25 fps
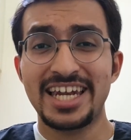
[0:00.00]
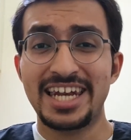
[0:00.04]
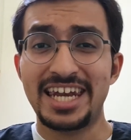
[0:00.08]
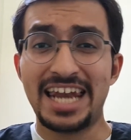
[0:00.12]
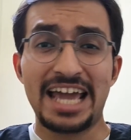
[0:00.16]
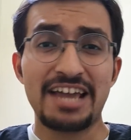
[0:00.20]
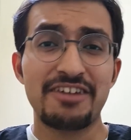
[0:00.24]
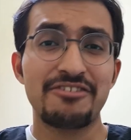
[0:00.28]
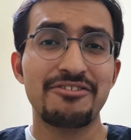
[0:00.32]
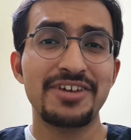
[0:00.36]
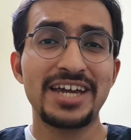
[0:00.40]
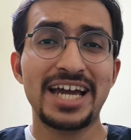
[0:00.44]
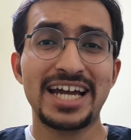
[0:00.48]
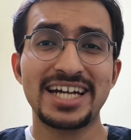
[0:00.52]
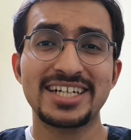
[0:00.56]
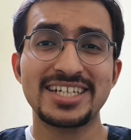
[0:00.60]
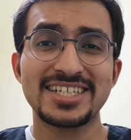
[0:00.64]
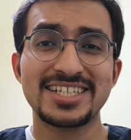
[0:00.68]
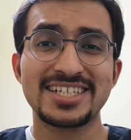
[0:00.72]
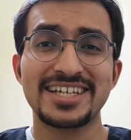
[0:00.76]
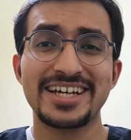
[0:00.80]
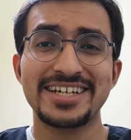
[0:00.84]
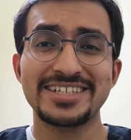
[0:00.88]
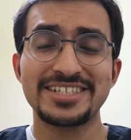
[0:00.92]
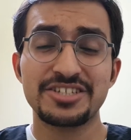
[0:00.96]
Like we had
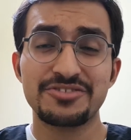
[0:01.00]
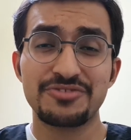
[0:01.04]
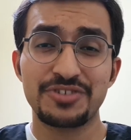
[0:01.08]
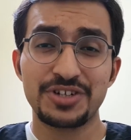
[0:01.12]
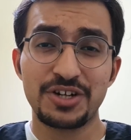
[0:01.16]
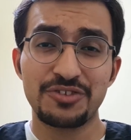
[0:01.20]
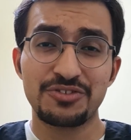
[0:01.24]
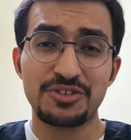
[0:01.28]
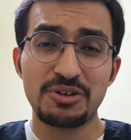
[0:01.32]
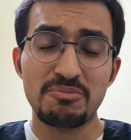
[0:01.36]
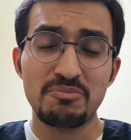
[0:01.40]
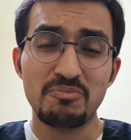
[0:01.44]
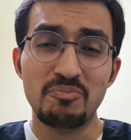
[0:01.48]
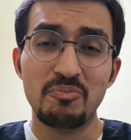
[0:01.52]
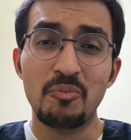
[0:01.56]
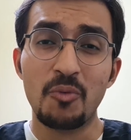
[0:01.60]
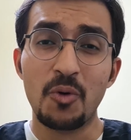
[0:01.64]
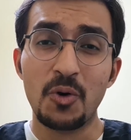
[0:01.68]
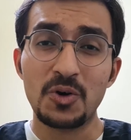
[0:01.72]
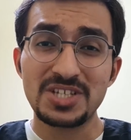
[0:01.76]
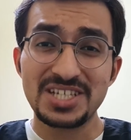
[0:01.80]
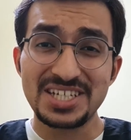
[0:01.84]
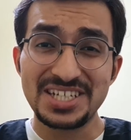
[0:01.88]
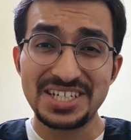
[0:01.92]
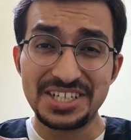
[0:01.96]
discussed, it's one of the
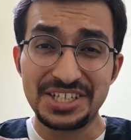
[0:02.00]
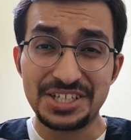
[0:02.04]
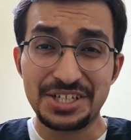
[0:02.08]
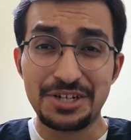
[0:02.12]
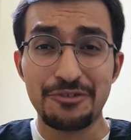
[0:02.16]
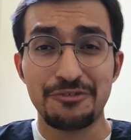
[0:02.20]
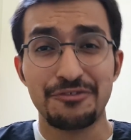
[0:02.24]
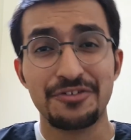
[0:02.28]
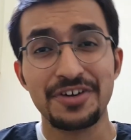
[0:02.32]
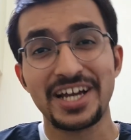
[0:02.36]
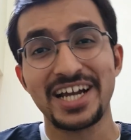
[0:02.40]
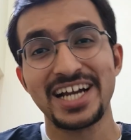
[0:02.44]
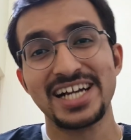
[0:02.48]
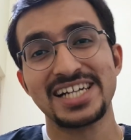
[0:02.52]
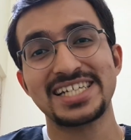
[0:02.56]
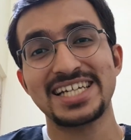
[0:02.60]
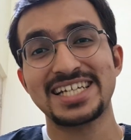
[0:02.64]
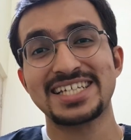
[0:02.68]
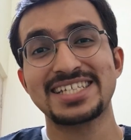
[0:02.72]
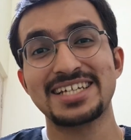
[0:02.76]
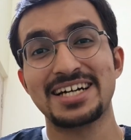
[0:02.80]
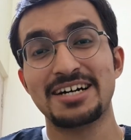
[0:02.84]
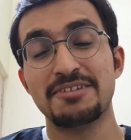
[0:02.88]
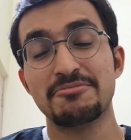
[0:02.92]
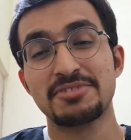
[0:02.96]
most difficult
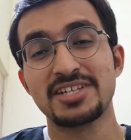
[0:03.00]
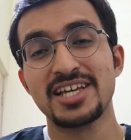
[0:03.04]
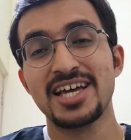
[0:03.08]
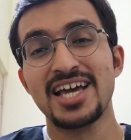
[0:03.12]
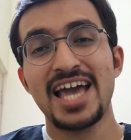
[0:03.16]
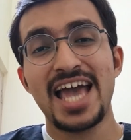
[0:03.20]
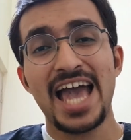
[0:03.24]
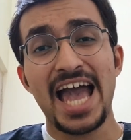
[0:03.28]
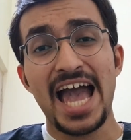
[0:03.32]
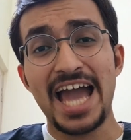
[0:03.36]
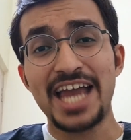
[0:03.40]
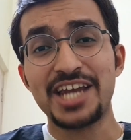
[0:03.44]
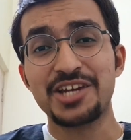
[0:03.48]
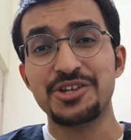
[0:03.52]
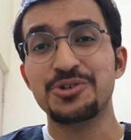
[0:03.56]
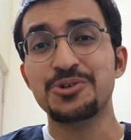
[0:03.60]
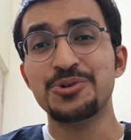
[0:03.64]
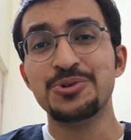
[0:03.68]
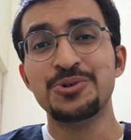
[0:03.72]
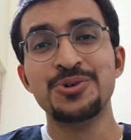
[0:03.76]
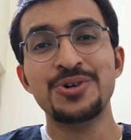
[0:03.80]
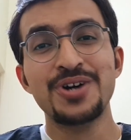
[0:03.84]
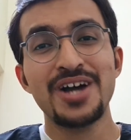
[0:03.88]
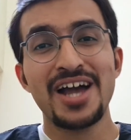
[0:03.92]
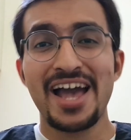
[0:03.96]
exams and
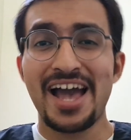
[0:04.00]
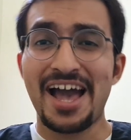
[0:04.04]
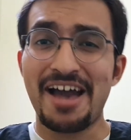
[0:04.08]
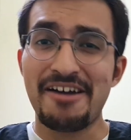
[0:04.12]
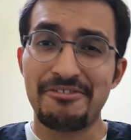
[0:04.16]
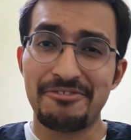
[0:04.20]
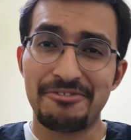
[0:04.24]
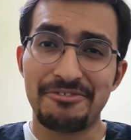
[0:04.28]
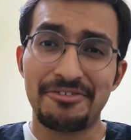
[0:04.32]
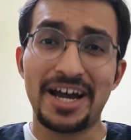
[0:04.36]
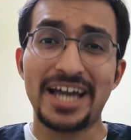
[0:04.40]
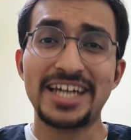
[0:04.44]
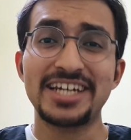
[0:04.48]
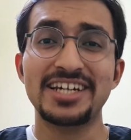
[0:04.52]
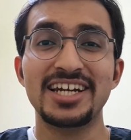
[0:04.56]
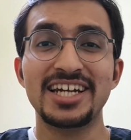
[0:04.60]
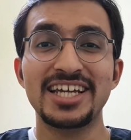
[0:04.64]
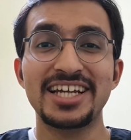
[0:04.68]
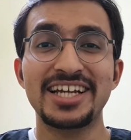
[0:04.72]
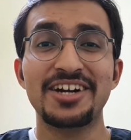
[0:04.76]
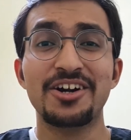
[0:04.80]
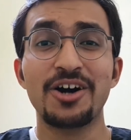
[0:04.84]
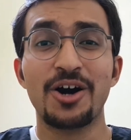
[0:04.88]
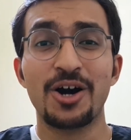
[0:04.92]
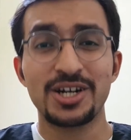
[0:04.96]
you have
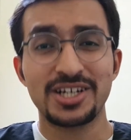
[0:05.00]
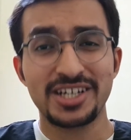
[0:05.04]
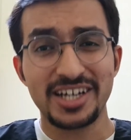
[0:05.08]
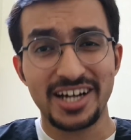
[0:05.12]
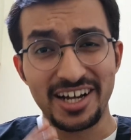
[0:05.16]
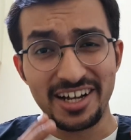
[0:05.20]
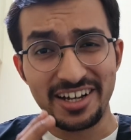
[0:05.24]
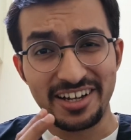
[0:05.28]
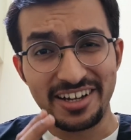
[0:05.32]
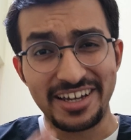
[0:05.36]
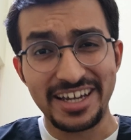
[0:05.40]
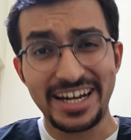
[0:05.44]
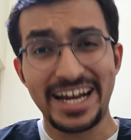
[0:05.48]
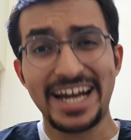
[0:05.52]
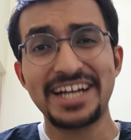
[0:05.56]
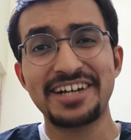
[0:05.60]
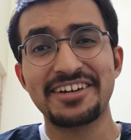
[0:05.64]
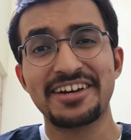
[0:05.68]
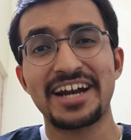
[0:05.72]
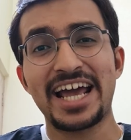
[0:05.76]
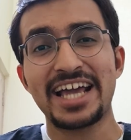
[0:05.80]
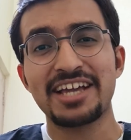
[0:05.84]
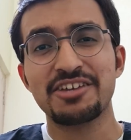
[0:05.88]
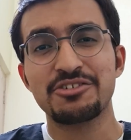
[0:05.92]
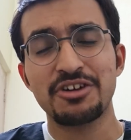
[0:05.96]
finally got a
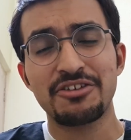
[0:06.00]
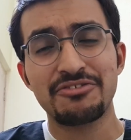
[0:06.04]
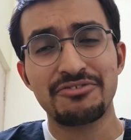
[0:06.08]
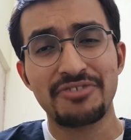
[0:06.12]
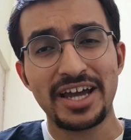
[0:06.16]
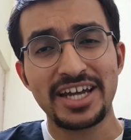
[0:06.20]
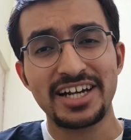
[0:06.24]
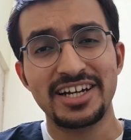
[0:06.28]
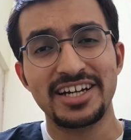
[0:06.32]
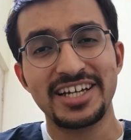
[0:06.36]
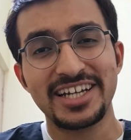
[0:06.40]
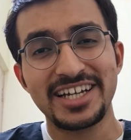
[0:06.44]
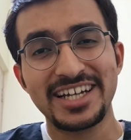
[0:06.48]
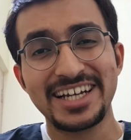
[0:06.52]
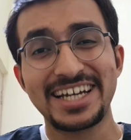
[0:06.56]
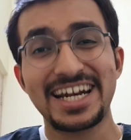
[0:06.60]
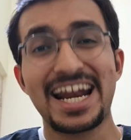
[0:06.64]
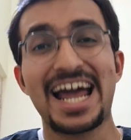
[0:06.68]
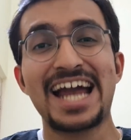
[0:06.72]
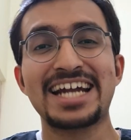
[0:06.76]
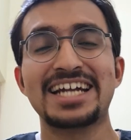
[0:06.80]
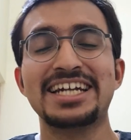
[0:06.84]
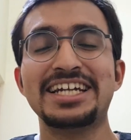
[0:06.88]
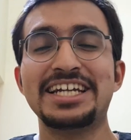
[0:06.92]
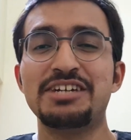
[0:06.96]
great rank. You have finally
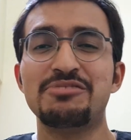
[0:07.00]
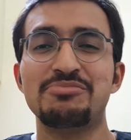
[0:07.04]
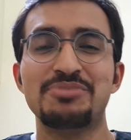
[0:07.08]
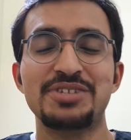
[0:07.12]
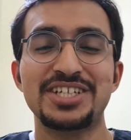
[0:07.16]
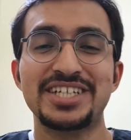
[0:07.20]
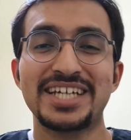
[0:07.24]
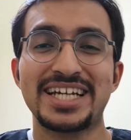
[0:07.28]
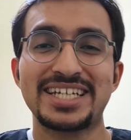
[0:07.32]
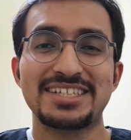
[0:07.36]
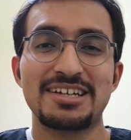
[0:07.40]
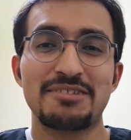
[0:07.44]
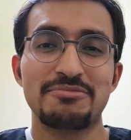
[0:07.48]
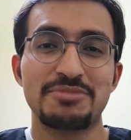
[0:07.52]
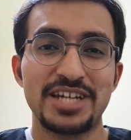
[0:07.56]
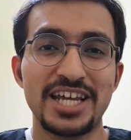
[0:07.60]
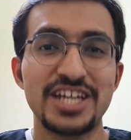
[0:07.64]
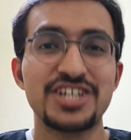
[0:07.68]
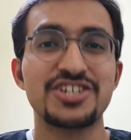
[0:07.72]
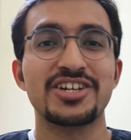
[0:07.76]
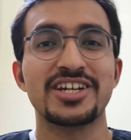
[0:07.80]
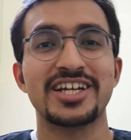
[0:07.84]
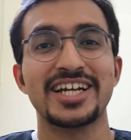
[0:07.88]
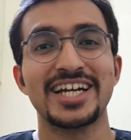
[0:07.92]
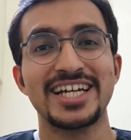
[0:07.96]
cracked NEET PG
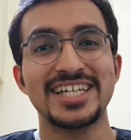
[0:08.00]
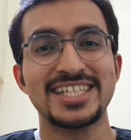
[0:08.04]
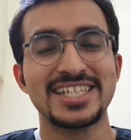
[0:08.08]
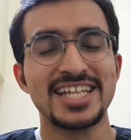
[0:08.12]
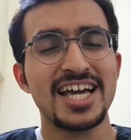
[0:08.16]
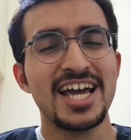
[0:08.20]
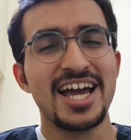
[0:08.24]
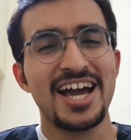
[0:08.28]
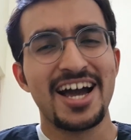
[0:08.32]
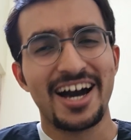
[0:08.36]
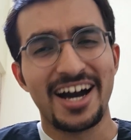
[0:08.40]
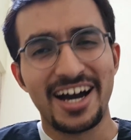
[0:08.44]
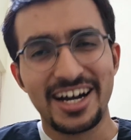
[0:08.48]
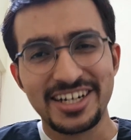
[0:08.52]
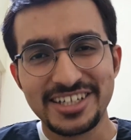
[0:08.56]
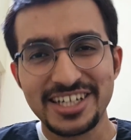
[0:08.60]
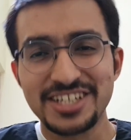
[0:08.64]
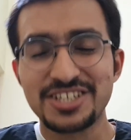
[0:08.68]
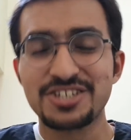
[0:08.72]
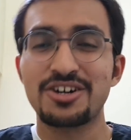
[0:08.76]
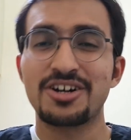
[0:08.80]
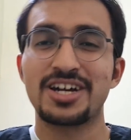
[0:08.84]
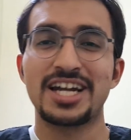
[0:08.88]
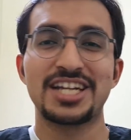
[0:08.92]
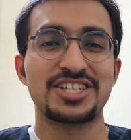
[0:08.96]
examination guys.
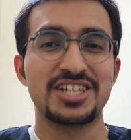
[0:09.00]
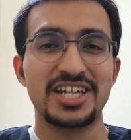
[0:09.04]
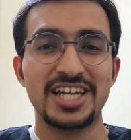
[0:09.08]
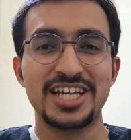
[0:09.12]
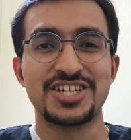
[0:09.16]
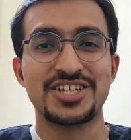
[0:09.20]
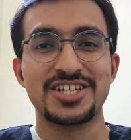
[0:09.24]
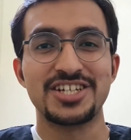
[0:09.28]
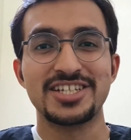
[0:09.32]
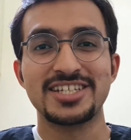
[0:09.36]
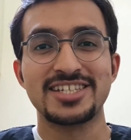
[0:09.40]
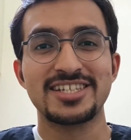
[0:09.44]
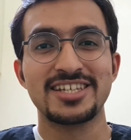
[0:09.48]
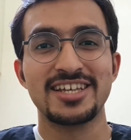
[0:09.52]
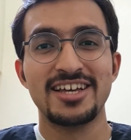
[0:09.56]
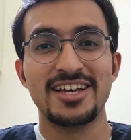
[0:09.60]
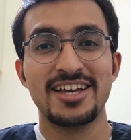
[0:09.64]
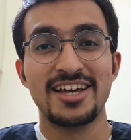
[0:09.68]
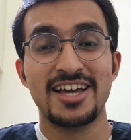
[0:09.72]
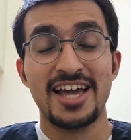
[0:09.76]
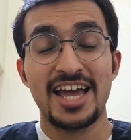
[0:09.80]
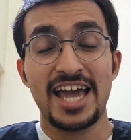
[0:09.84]
Heartiest congratulations.